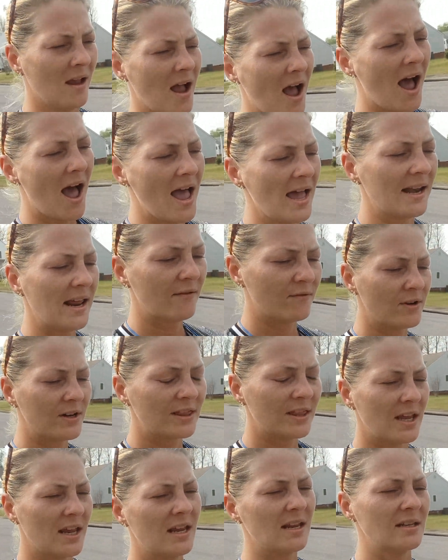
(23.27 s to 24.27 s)
had
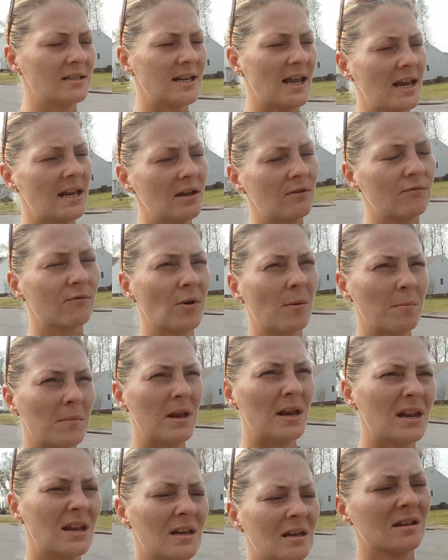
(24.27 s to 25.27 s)
everything taken from
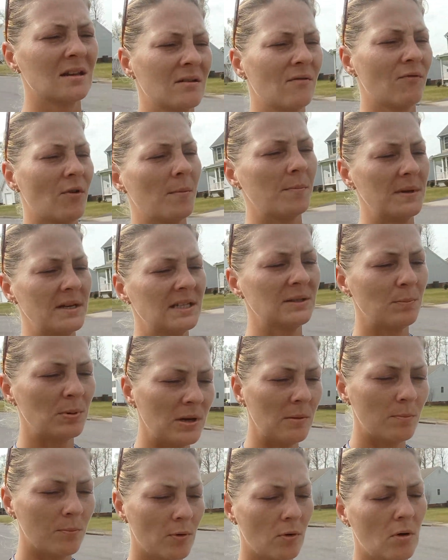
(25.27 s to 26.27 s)
me from these
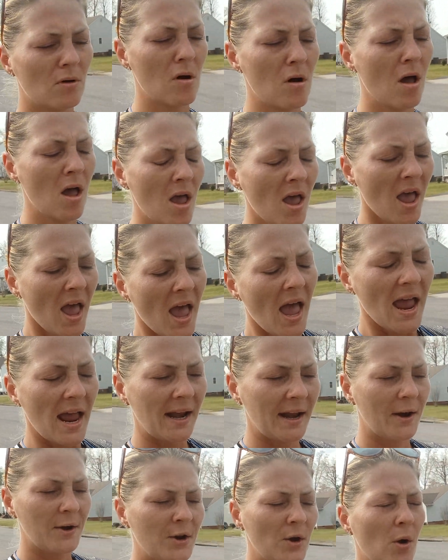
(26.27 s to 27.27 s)
people,
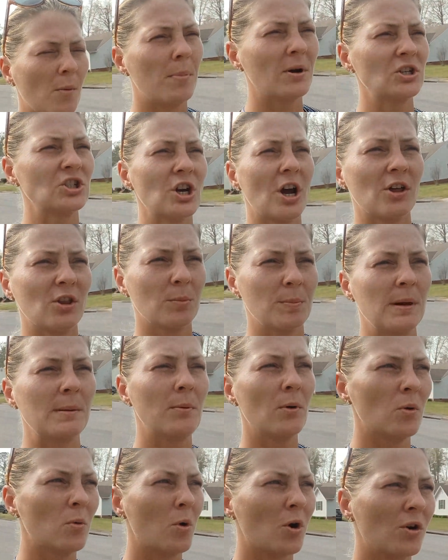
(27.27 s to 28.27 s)
and I know a bunch of other
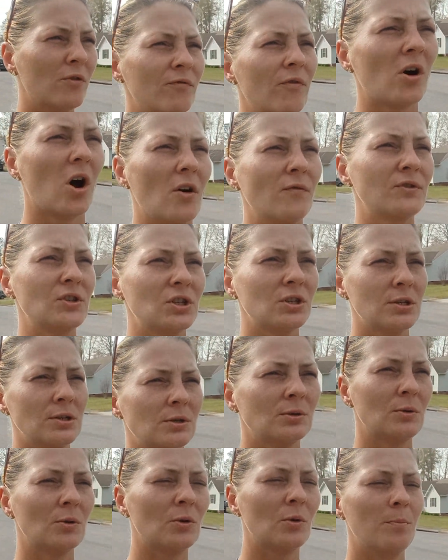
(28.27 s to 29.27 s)
people were involved
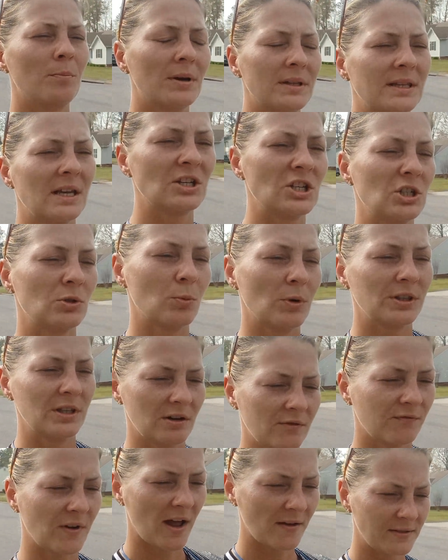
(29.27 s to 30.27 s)
too, but they just want their
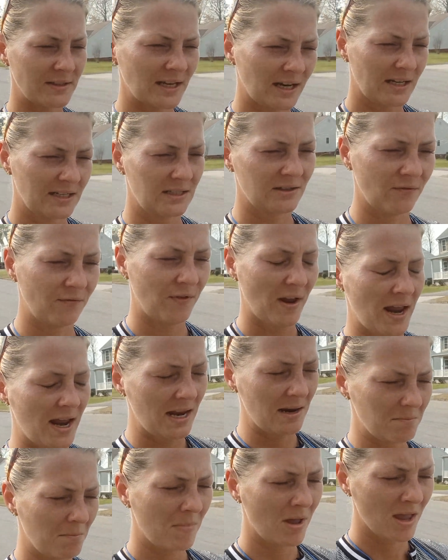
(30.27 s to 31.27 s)
5 seconds of
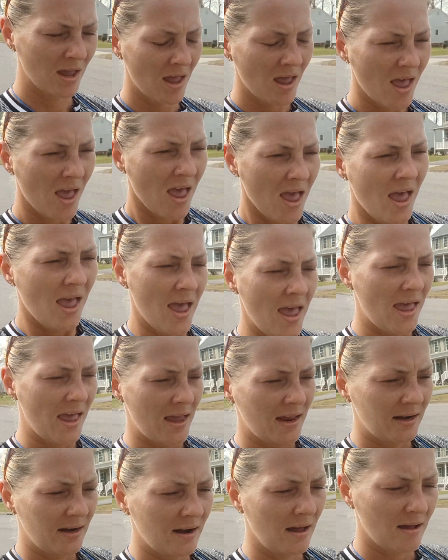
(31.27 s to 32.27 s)
fame.
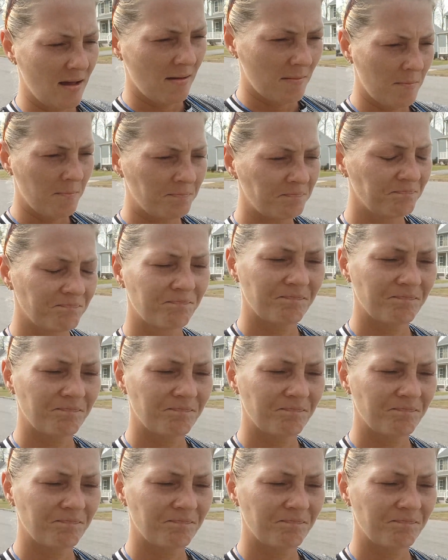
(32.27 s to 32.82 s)
And I